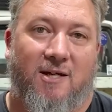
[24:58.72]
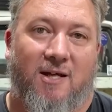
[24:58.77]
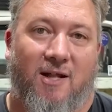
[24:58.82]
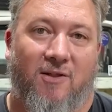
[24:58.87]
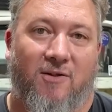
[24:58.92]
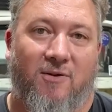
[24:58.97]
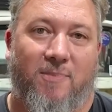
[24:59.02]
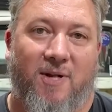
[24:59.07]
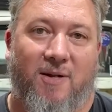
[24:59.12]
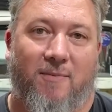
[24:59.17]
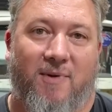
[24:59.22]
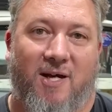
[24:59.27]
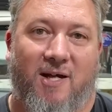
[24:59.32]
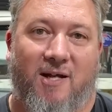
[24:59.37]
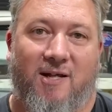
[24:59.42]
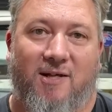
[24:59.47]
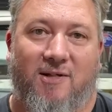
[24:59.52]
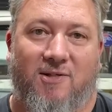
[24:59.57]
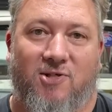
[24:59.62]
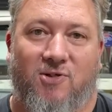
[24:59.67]
a little bit of
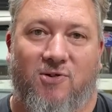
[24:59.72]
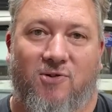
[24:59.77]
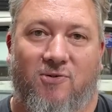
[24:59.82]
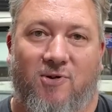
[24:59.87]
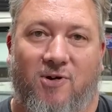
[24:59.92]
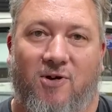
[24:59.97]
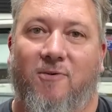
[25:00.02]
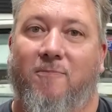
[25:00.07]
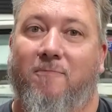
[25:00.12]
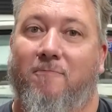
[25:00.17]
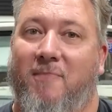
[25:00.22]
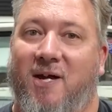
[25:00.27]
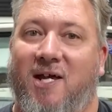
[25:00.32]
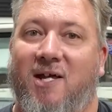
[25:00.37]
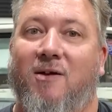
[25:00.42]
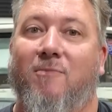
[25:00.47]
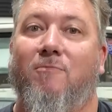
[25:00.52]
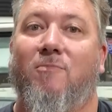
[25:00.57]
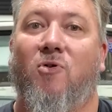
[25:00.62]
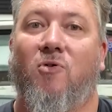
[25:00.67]
money to help
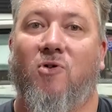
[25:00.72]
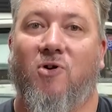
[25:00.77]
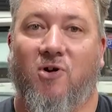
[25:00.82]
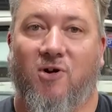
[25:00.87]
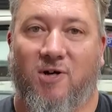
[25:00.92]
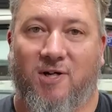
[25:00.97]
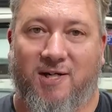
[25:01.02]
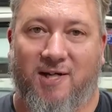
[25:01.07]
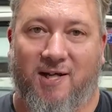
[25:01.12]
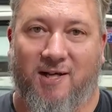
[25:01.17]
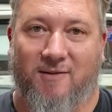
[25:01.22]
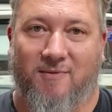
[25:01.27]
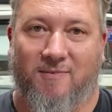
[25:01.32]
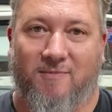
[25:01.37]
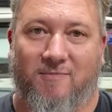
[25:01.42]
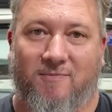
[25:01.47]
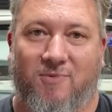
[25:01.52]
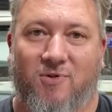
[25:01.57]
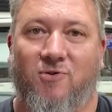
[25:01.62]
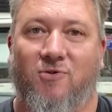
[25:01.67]
make more content,
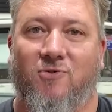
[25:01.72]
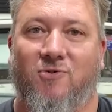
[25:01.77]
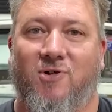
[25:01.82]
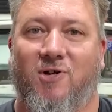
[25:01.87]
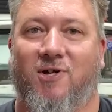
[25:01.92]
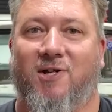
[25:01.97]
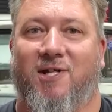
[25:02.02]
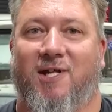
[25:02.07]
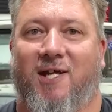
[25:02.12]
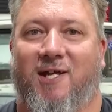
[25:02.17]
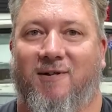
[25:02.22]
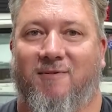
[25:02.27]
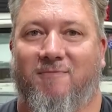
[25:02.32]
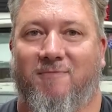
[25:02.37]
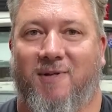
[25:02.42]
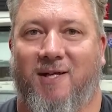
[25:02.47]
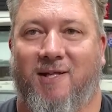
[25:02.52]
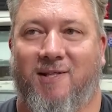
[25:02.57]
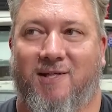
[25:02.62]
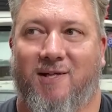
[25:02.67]
cool content.
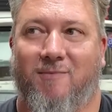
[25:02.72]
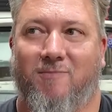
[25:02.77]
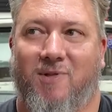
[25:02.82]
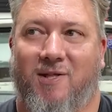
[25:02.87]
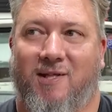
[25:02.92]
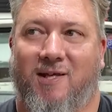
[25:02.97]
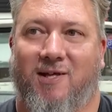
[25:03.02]
And some of